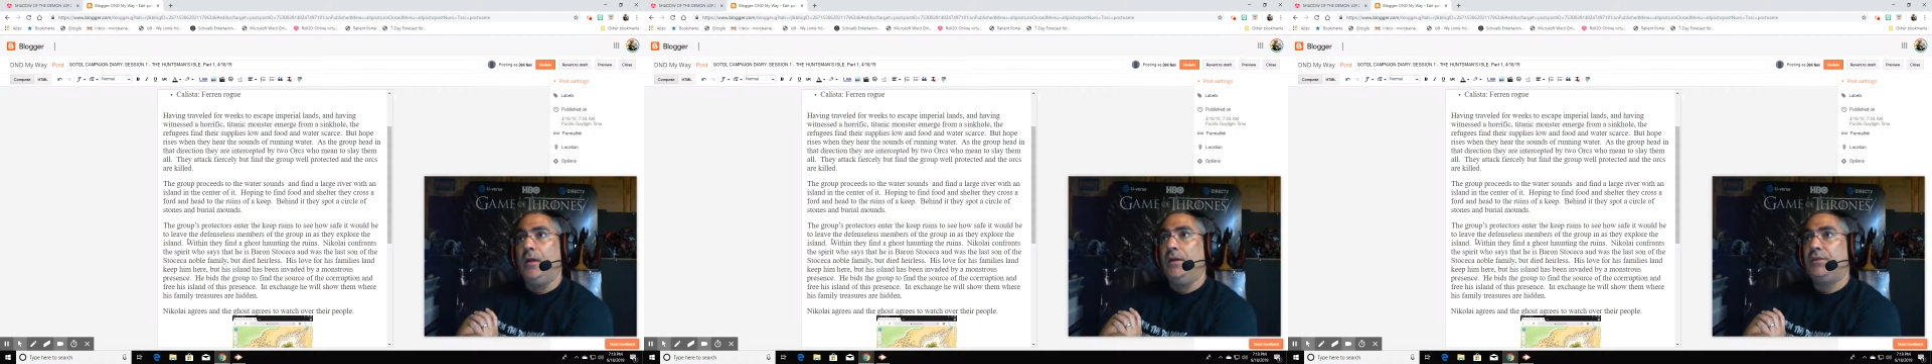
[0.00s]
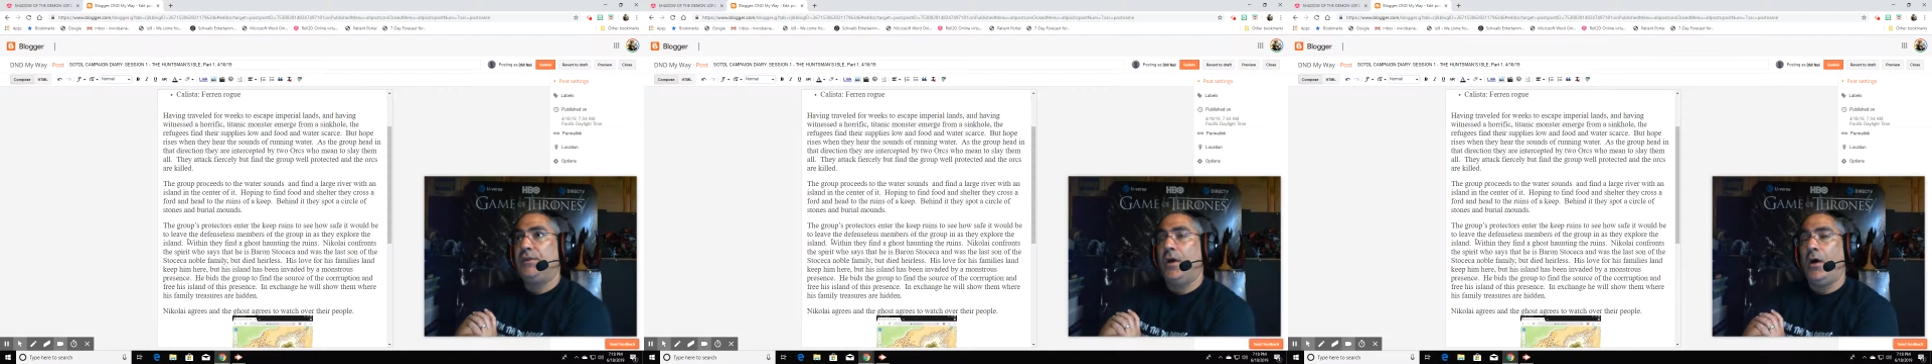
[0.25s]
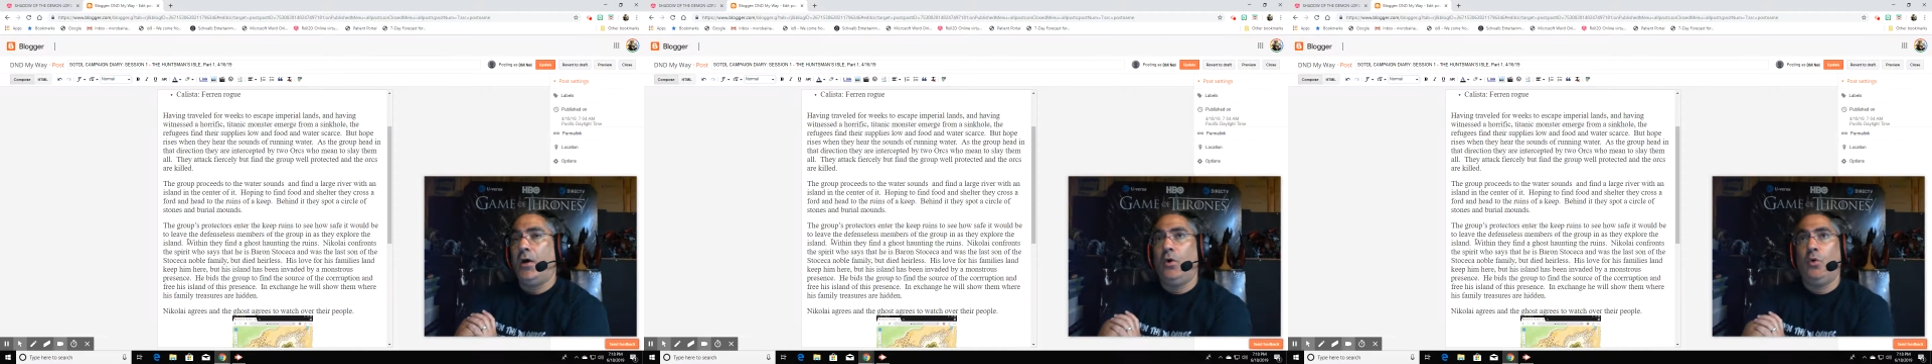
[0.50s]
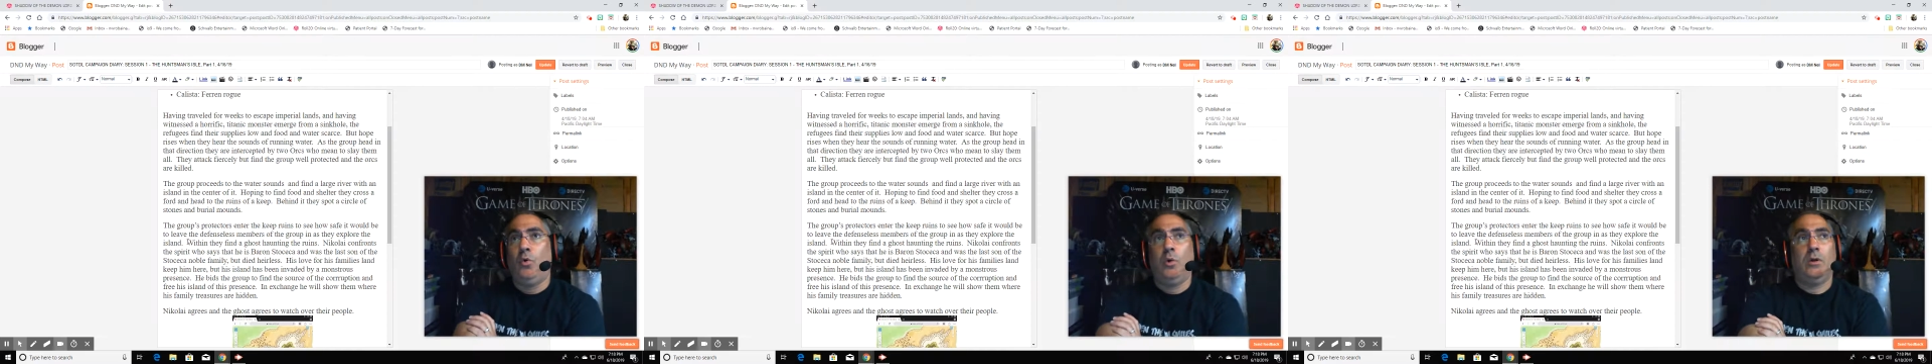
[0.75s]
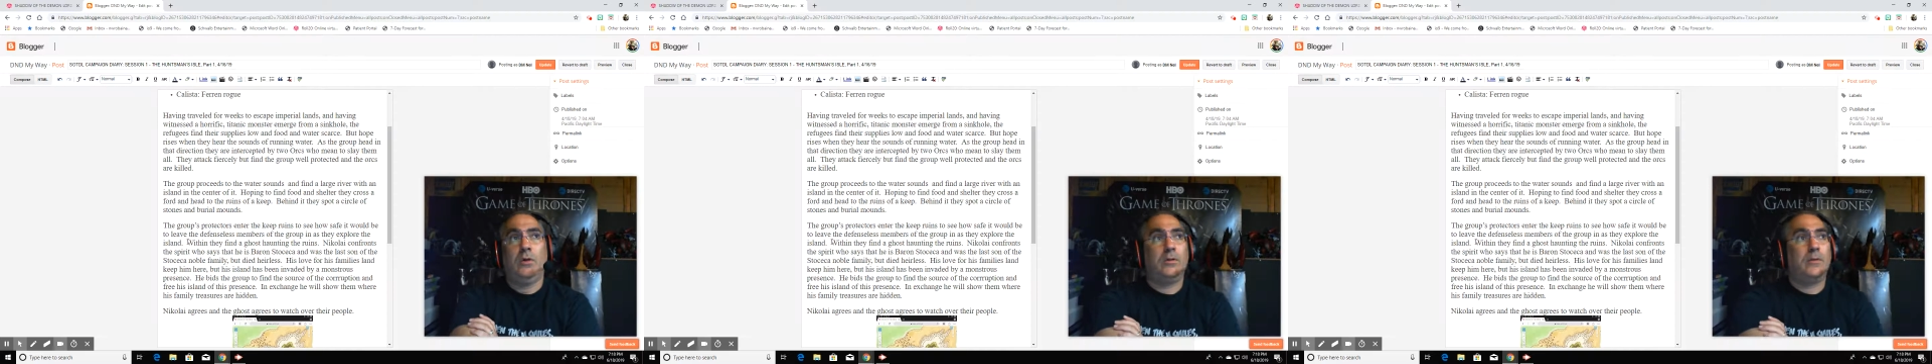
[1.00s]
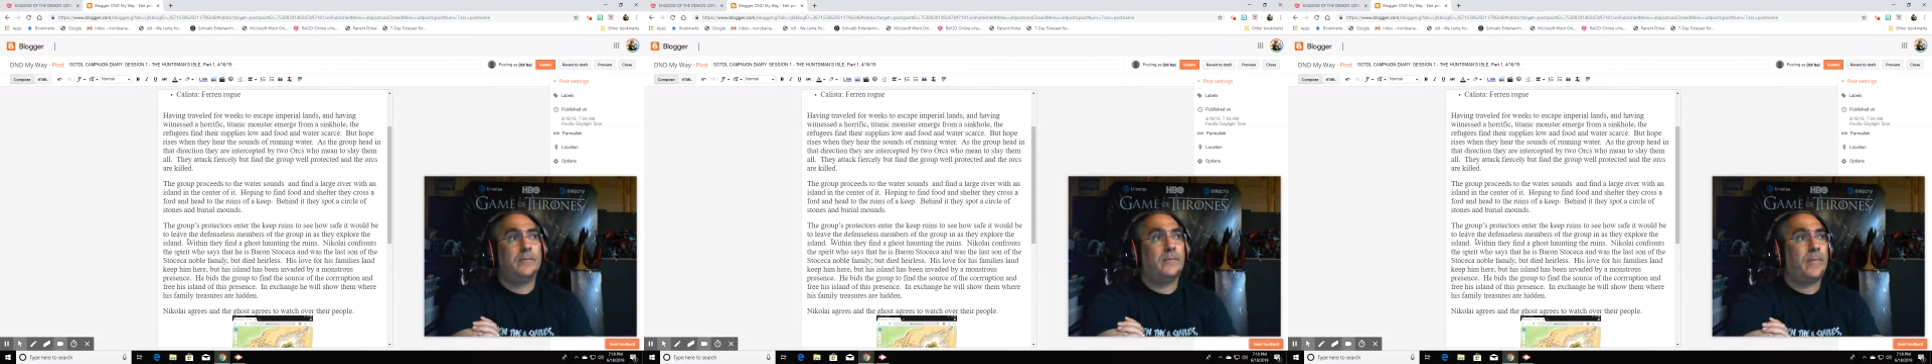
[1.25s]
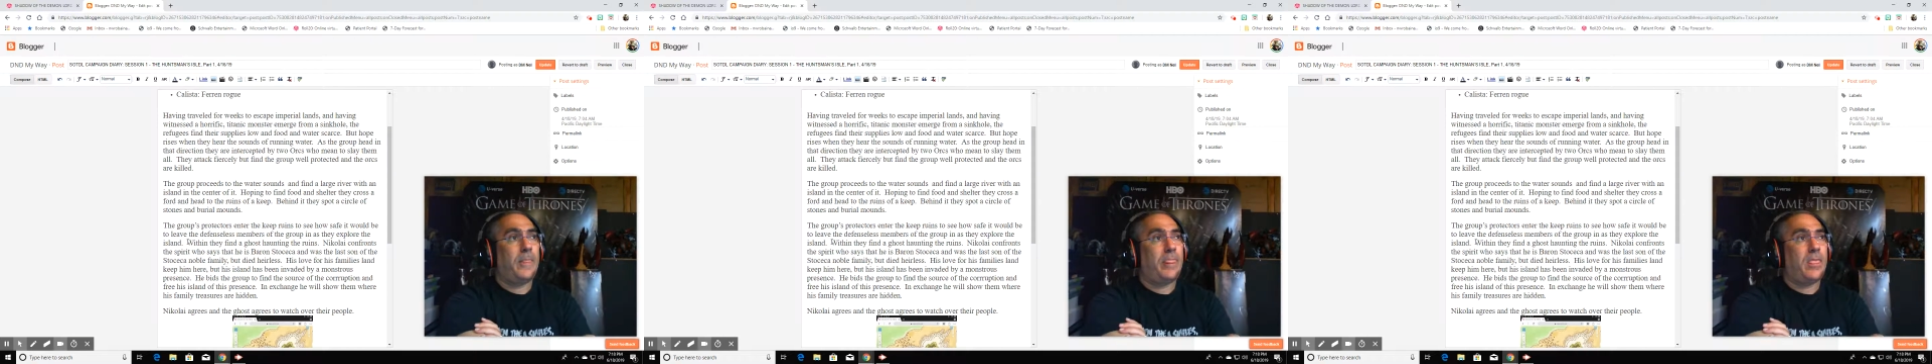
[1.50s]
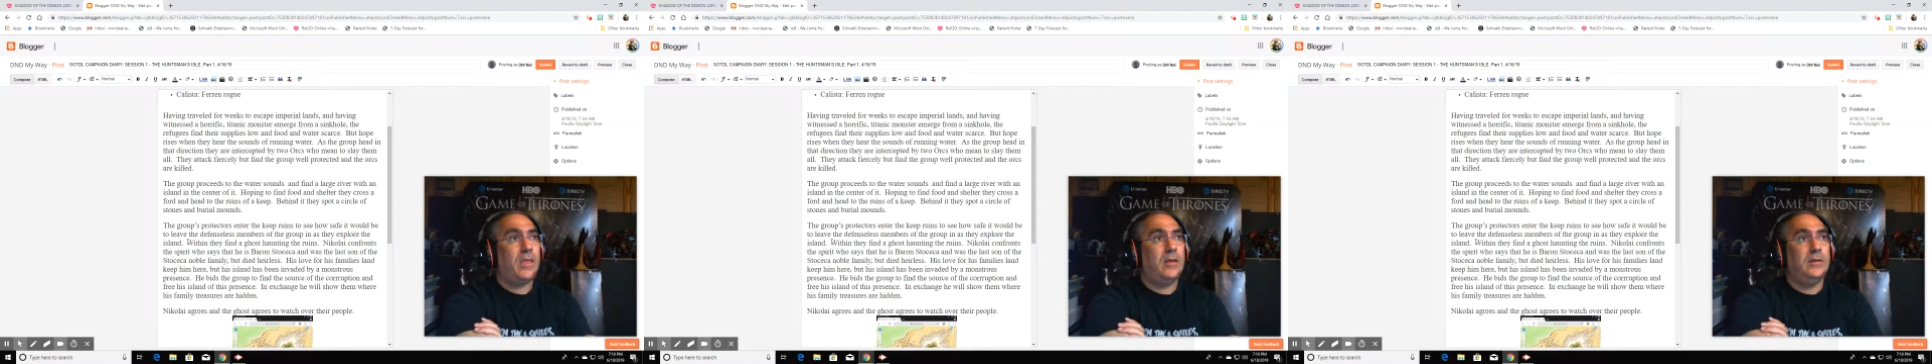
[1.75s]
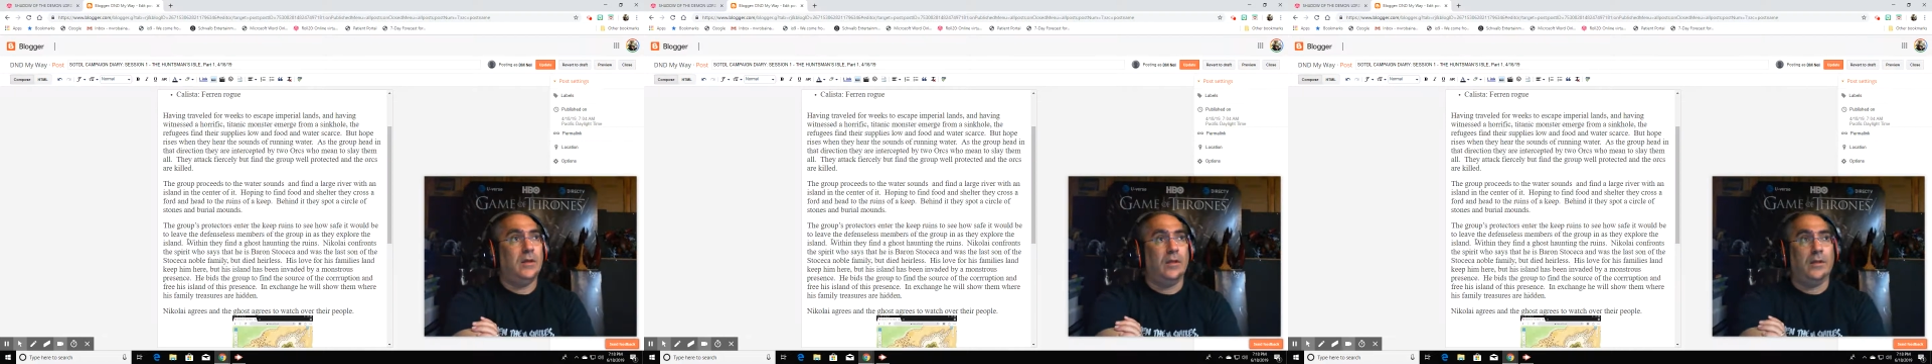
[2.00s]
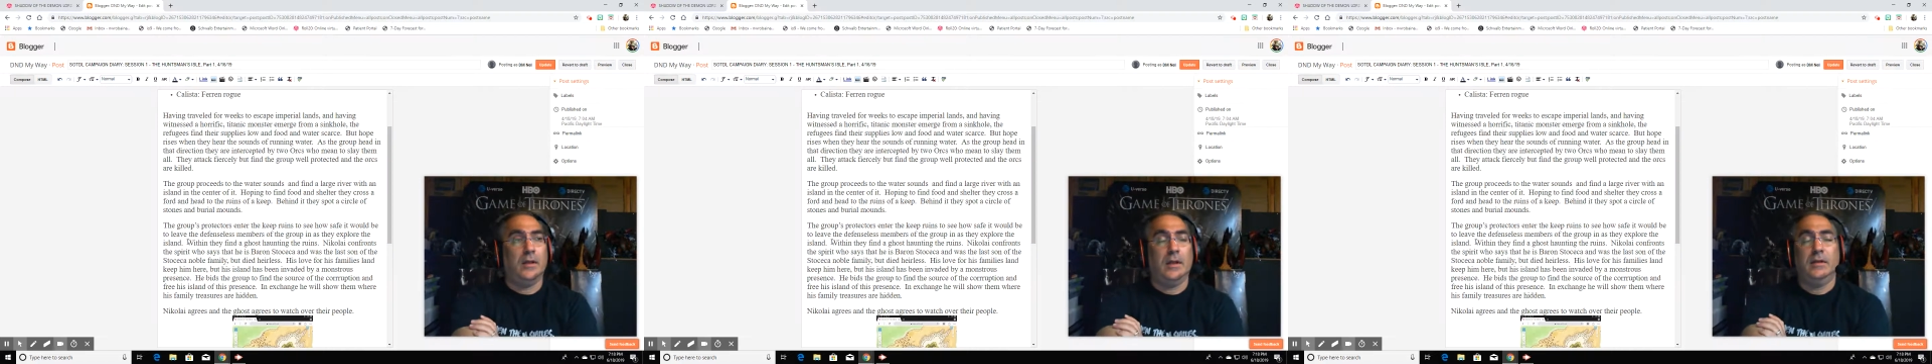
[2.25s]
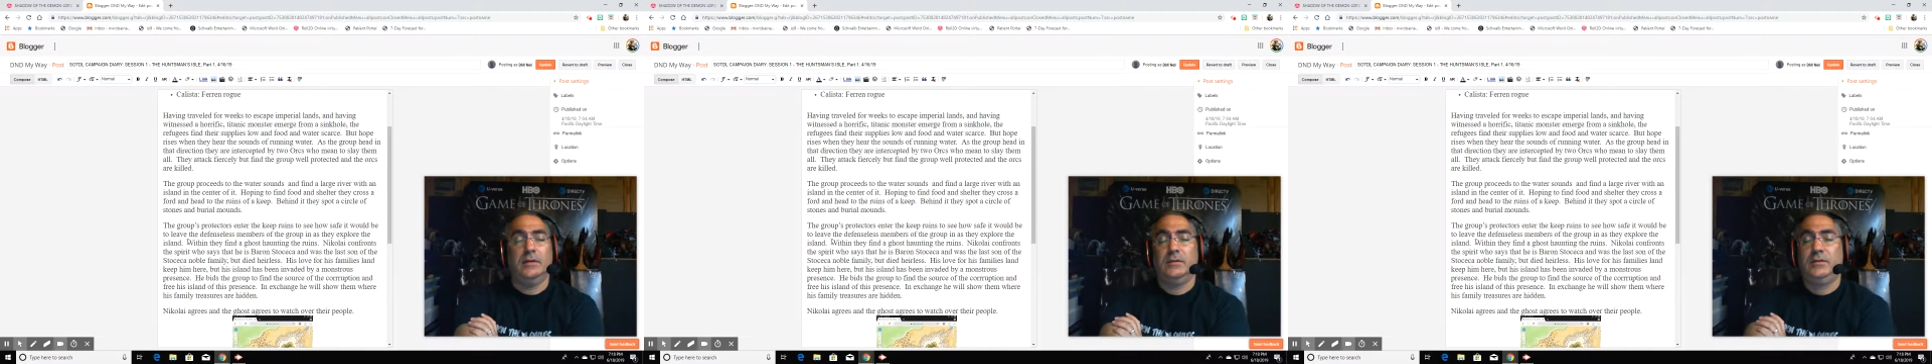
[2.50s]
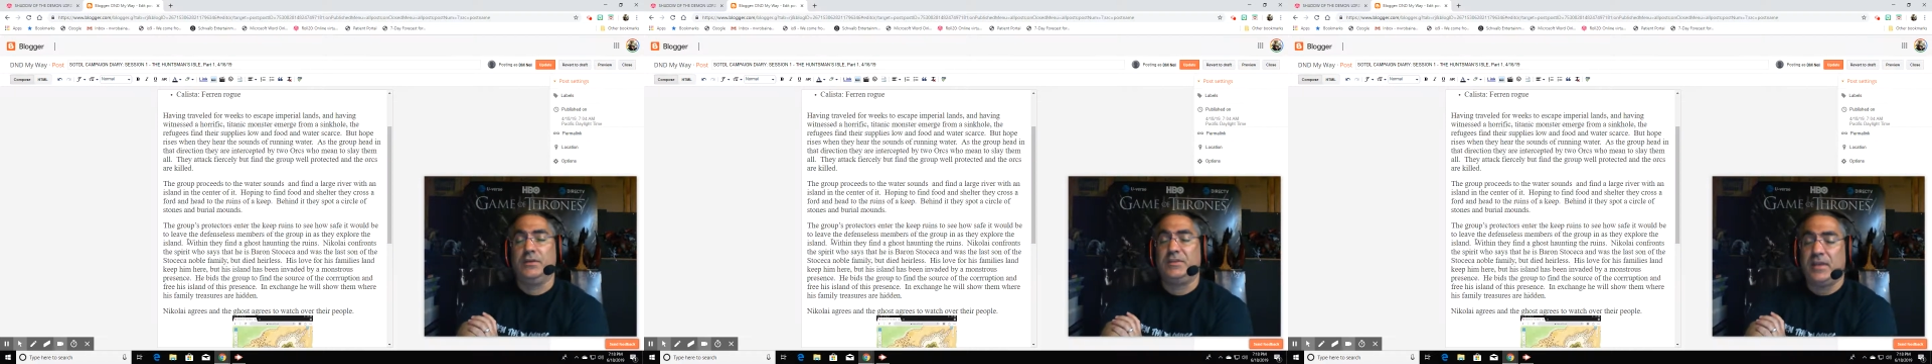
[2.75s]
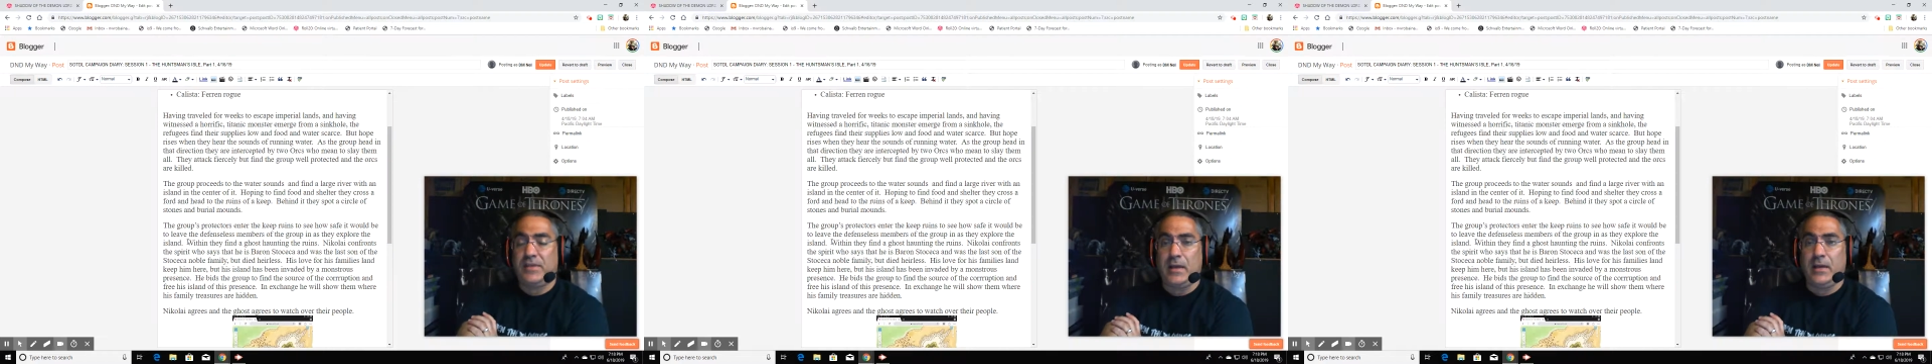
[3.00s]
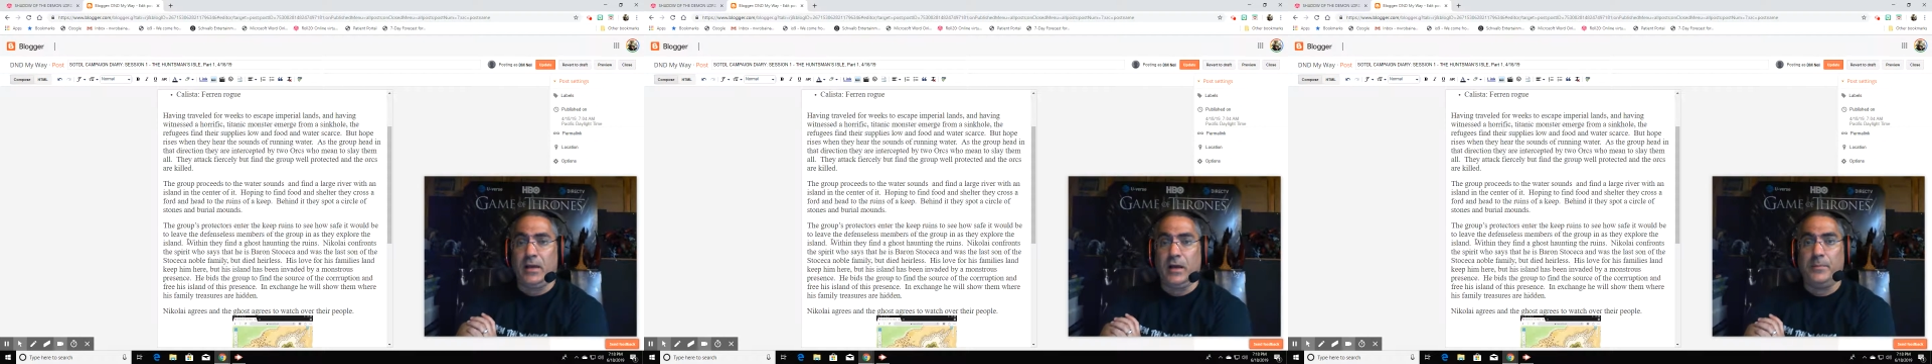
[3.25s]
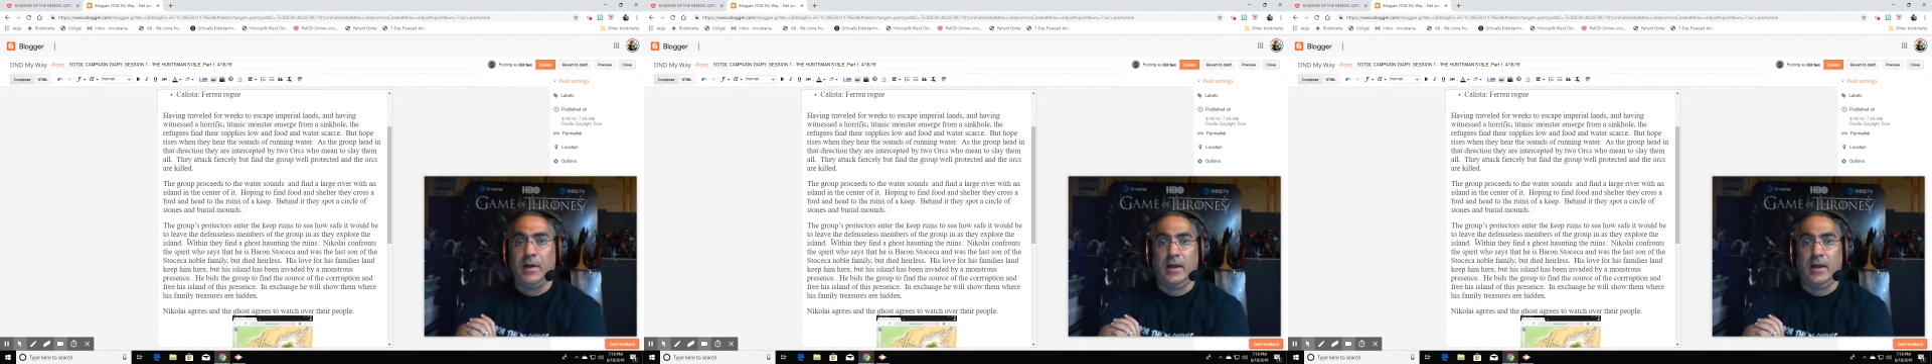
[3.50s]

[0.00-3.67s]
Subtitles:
So to set that up,